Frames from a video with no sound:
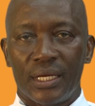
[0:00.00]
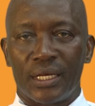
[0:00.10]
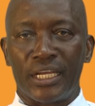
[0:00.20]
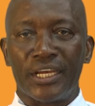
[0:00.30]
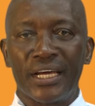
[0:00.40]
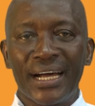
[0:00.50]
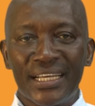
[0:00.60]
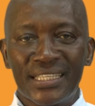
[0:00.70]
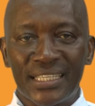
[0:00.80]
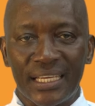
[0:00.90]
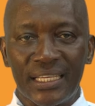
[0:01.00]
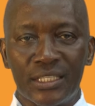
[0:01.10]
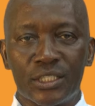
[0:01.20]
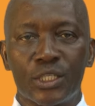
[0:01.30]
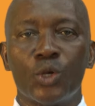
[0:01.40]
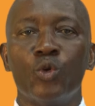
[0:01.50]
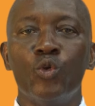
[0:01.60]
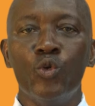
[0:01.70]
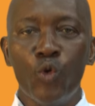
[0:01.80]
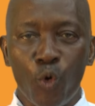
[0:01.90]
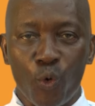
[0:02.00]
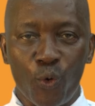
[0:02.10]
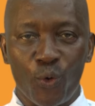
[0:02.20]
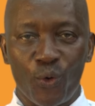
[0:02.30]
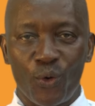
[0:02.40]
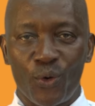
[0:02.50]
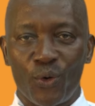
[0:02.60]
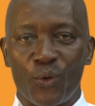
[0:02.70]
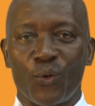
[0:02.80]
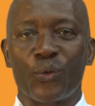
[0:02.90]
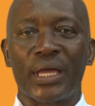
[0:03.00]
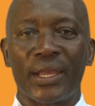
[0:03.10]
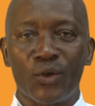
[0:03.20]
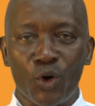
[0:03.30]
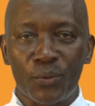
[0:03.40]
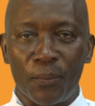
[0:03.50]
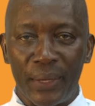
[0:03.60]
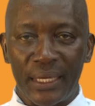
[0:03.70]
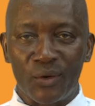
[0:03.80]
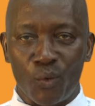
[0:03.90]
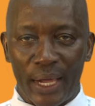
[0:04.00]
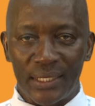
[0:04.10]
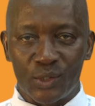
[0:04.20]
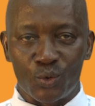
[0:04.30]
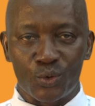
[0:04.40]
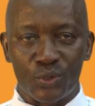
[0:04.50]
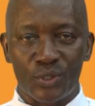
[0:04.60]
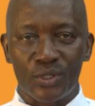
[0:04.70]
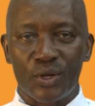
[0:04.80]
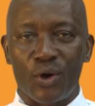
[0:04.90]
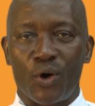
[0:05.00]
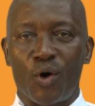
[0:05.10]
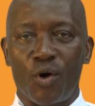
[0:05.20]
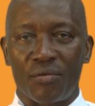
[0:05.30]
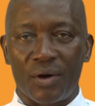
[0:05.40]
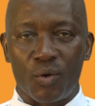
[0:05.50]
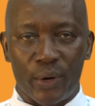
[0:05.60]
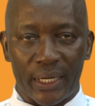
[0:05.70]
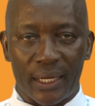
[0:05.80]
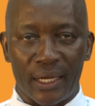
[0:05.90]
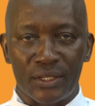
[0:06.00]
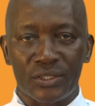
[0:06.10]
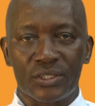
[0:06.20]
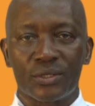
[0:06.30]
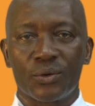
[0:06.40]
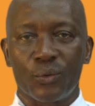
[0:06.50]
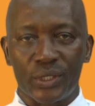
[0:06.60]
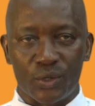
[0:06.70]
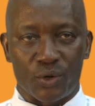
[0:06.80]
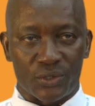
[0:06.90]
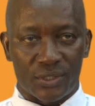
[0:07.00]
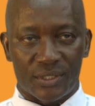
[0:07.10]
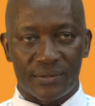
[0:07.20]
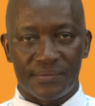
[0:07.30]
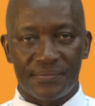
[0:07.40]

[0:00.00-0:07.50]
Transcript: then the answer is no, we are not making wise use of our wetlands resource.